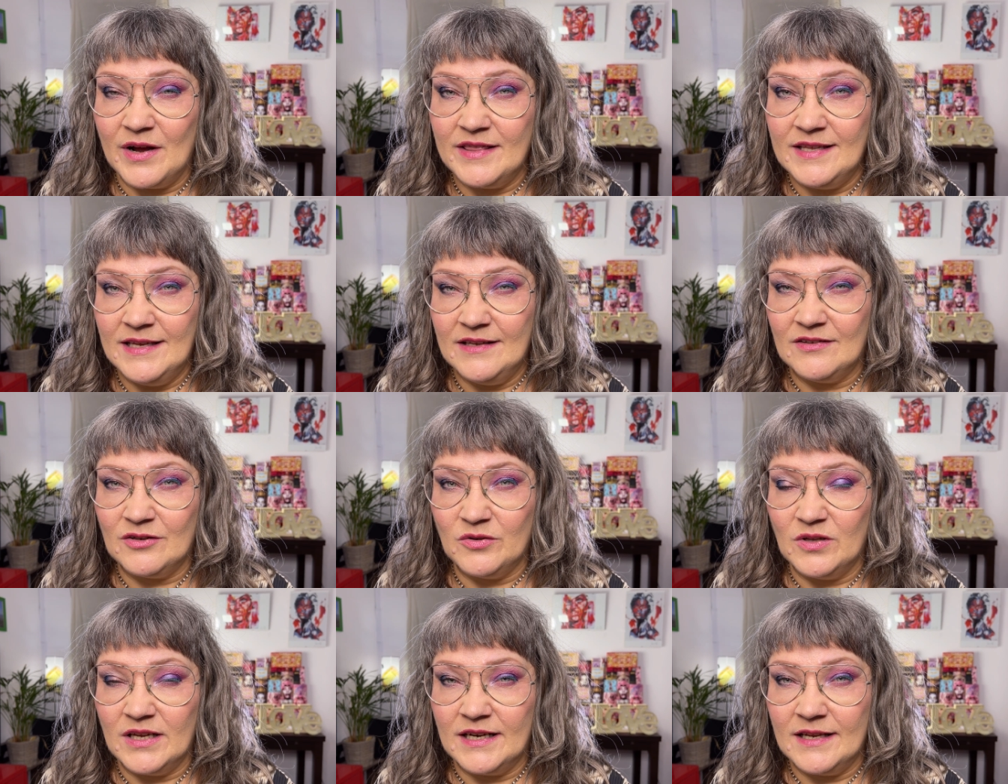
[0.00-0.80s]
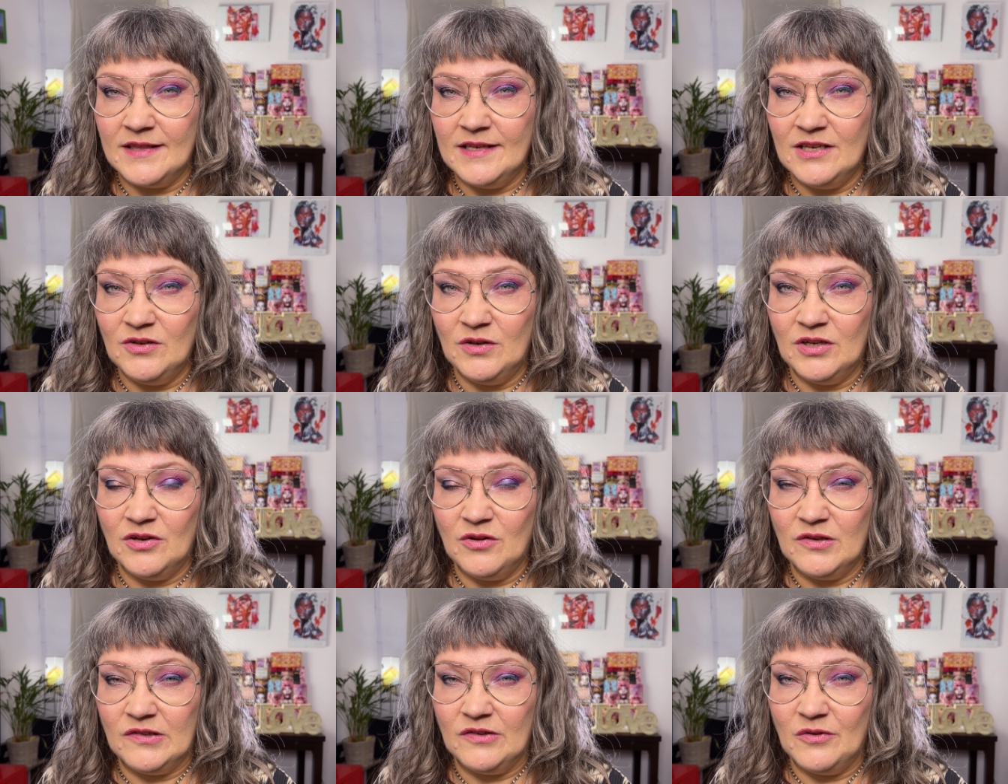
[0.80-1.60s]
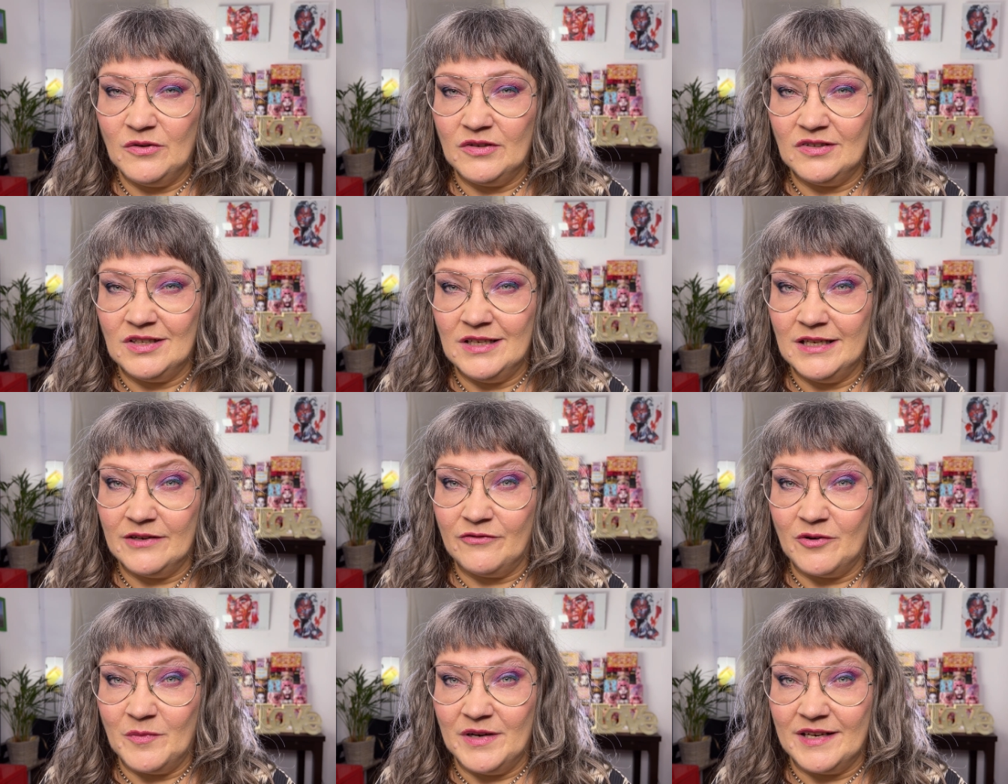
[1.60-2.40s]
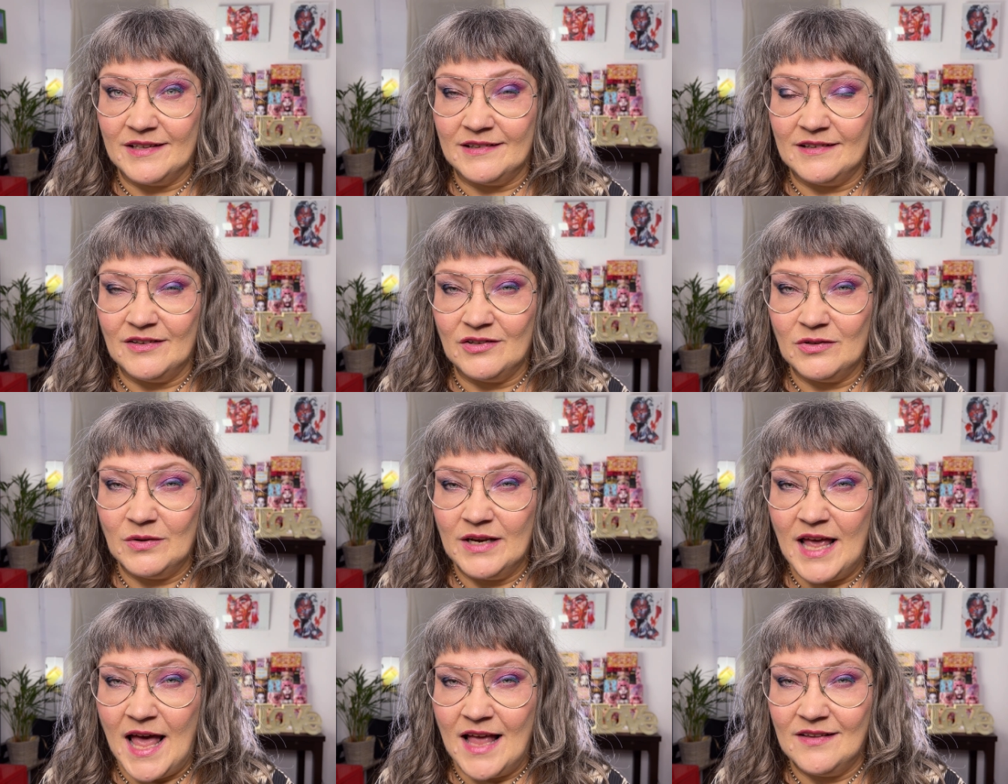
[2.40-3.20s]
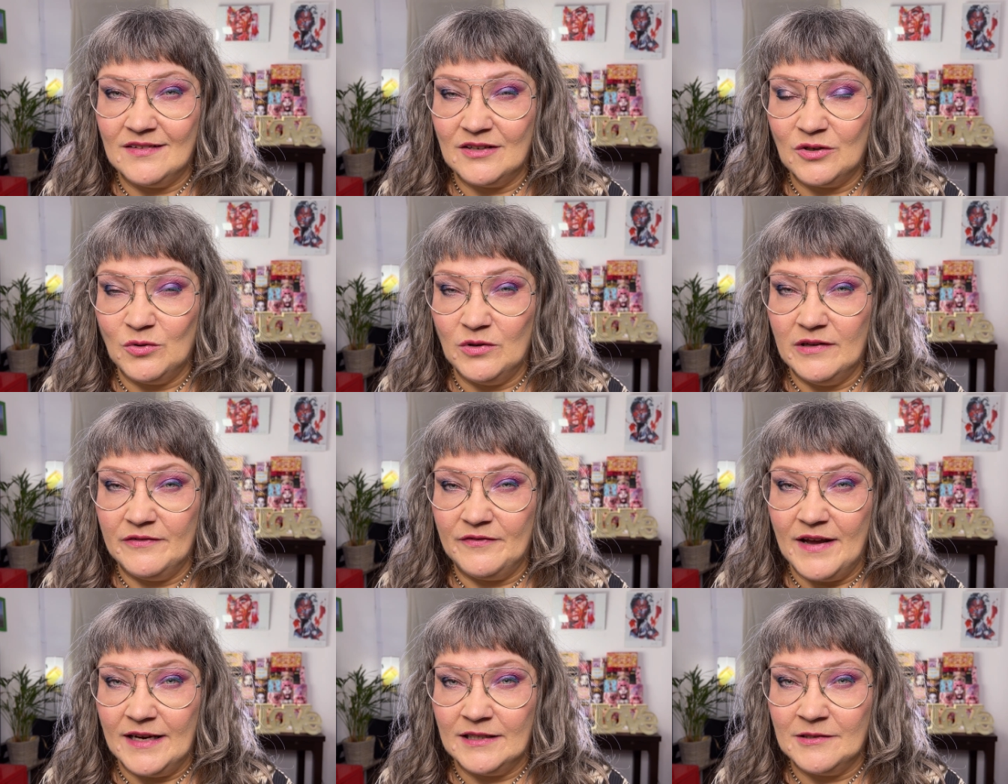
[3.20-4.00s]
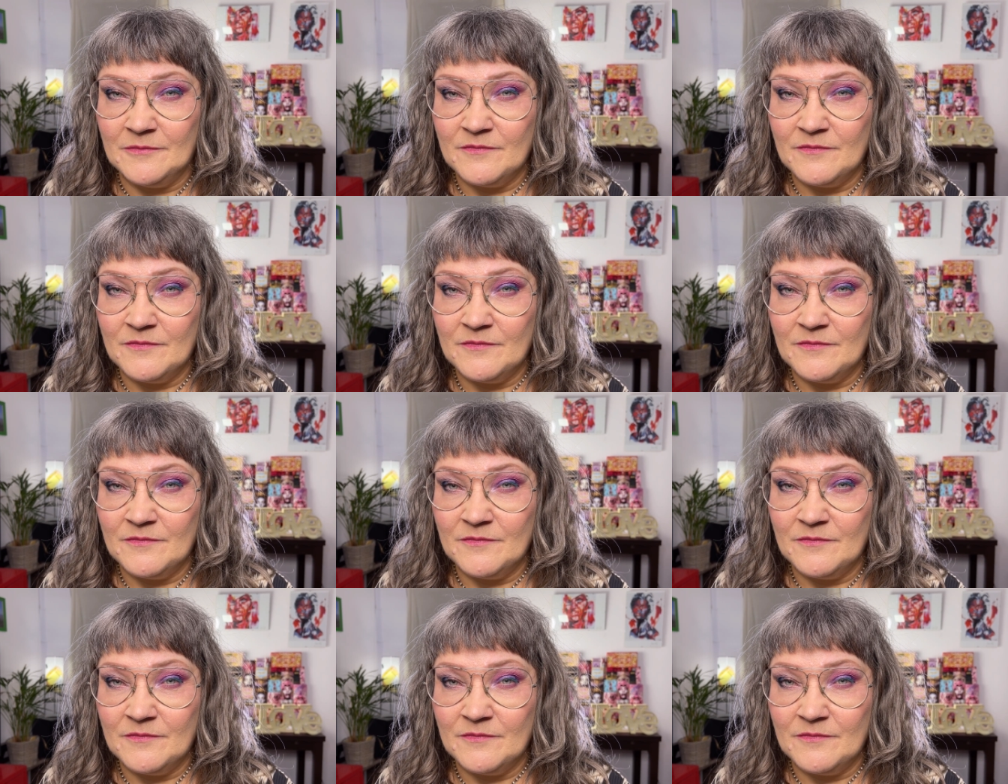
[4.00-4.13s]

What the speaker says: I think it's cool, and I think you can also see it from a distance, so it has a cool effect.